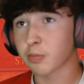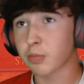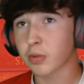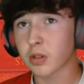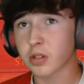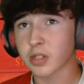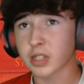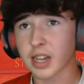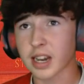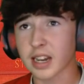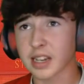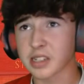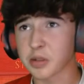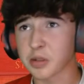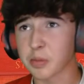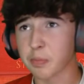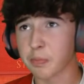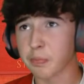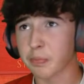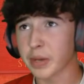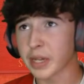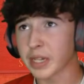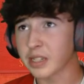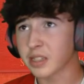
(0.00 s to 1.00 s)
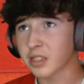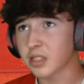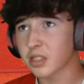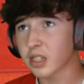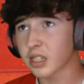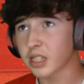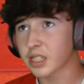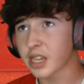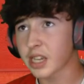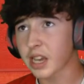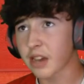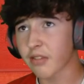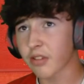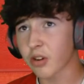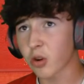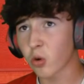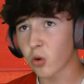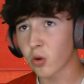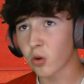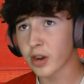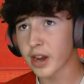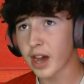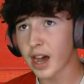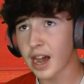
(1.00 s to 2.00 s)
Bloody hell, he's a beast. He's given
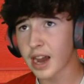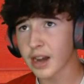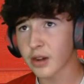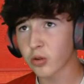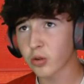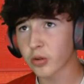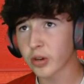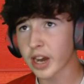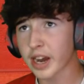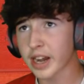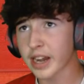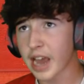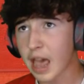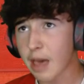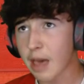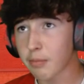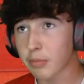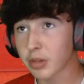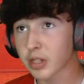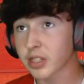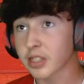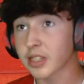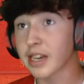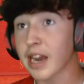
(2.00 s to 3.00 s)
it 09 to Embleton.